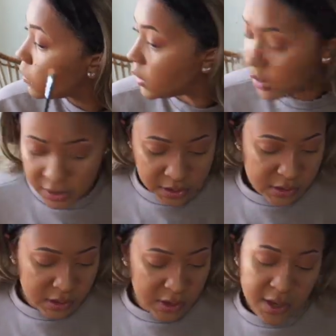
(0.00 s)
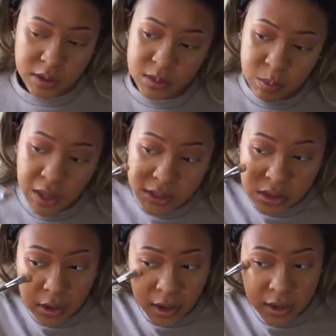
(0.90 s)
Now it does look kind of
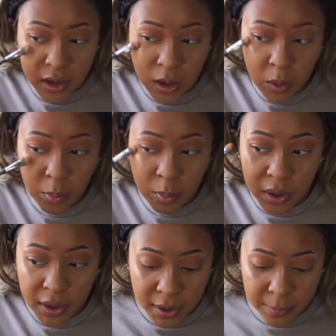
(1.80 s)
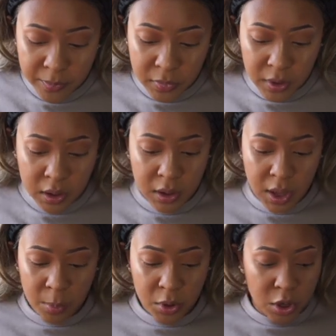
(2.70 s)
splotchy right now, but
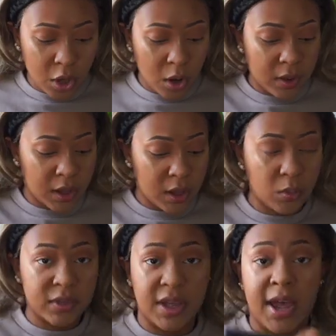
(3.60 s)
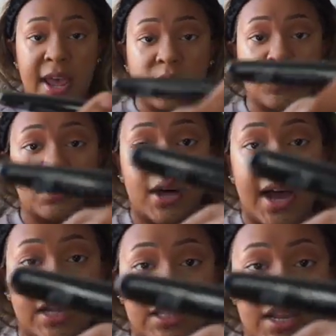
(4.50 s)
I'm going to go in with the actual
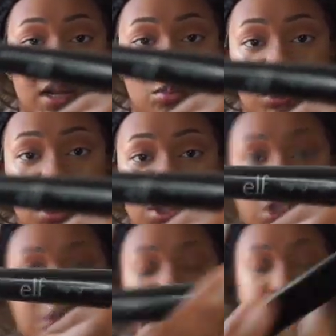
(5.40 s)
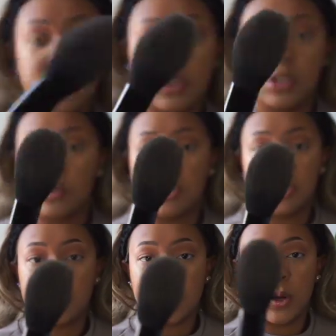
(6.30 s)
highlighting brush. This one is
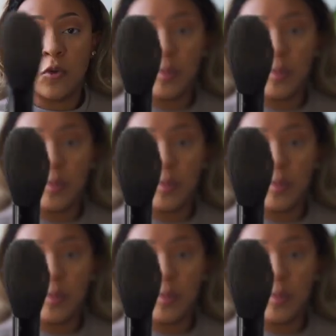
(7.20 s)
just the e.l.f.